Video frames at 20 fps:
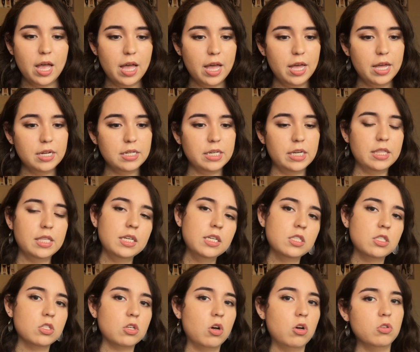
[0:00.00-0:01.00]
And I think
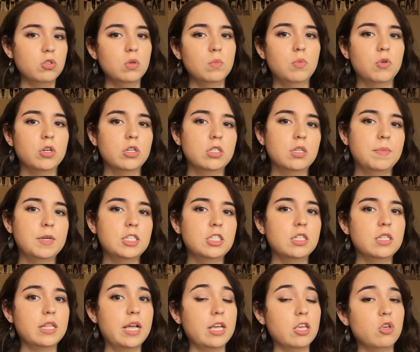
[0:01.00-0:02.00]
it's also important to
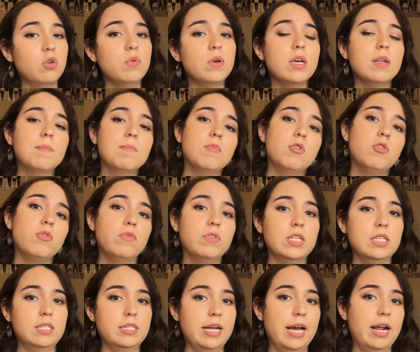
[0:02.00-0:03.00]
mention that you can move
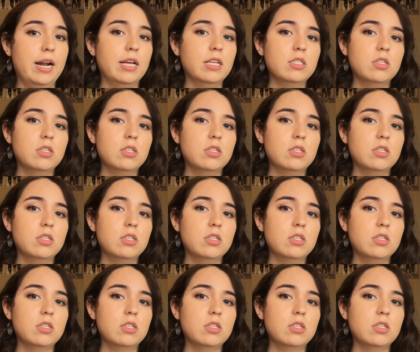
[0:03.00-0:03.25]
this data.